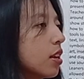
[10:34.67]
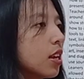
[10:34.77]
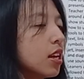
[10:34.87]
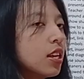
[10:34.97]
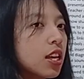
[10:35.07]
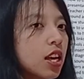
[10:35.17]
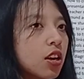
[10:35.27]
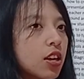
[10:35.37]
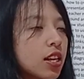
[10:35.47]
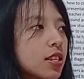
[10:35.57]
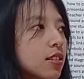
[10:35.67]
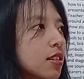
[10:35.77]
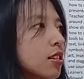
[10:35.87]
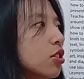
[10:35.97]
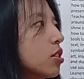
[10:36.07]
in here, it is
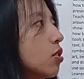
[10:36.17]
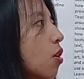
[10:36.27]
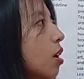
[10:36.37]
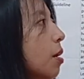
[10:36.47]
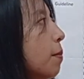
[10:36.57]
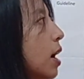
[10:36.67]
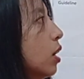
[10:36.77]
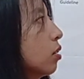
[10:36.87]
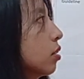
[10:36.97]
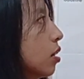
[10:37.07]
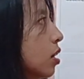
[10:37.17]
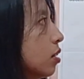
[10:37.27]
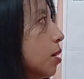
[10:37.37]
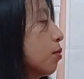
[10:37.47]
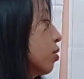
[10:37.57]
not just all about
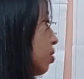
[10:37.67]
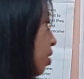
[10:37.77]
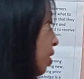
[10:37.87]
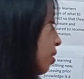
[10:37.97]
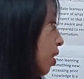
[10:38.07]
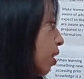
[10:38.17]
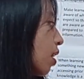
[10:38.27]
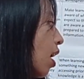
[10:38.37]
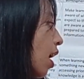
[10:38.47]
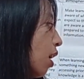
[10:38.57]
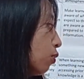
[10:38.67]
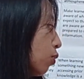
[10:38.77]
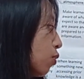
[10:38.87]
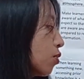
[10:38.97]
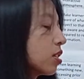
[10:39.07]
demonstrating how to
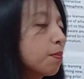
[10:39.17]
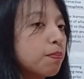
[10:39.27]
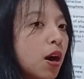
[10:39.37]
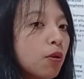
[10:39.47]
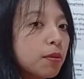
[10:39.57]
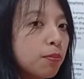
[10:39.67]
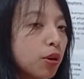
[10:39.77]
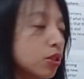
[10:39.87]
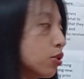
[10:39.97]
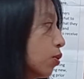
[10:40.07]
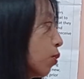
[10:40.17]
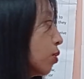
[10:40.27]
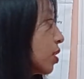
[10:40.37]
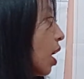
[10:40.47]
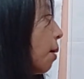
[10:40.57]
use the PowerPoint tools,
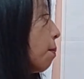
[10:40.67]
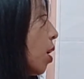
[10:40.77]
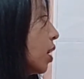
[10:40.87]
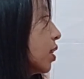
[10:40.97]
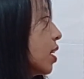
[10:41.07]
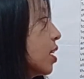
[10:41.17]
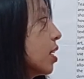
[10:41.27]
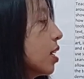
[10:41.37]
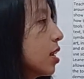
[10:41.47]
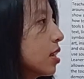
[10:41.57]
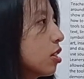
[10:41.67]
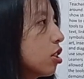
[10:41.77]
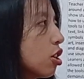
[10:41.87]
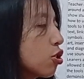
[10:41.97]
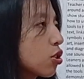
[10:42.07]
but the
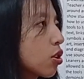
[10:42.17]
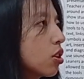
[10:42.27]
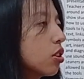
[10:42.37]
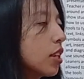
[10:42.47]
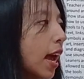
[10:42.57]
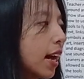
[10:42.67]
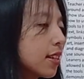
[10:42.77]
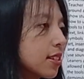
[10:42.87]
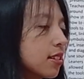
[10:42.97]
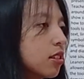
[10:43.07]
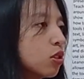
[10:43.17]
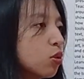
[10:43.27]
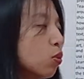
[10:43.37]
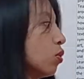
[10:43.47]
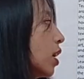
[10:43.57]
teacher asks the
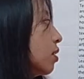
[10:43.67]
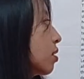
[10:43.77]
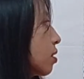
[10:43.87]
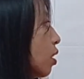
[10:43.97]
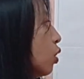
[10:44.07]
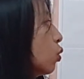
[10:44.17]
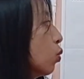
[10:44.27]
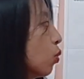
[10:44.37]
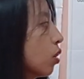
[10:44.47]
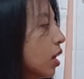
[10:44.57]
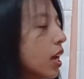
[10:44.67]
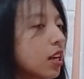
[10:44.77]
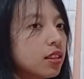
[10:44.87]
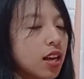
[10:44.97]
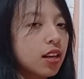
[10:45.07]
students to
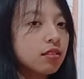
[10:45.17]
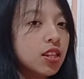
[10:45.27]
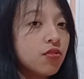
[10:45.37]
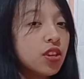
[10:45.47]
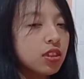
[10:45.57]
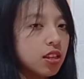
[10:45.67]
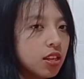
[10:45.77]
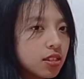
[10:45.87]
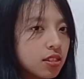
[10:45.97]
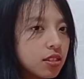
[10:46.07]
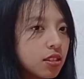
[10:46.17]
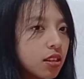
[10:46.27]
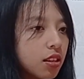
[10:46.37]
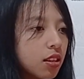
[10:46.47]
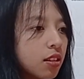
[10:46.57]
create activities.
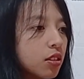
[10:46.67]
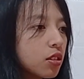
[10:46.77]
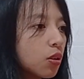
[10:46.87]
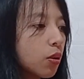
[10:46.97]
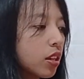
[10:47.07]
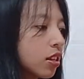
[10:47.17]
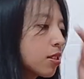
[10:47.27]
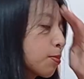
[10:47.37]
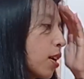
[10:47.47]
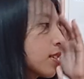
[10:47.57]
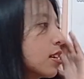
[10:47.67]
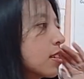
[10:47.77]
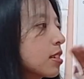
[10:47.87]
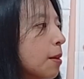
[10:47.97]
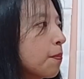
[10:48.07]
So in this process,